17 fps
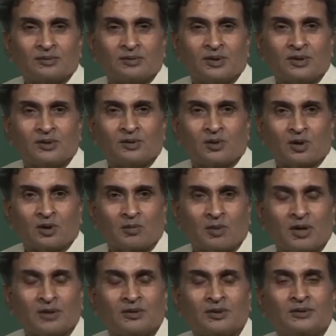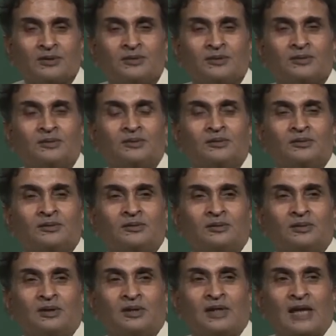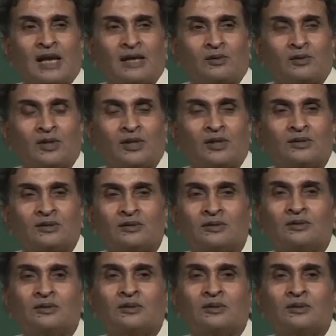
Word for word: you can talk about it, you can calculate,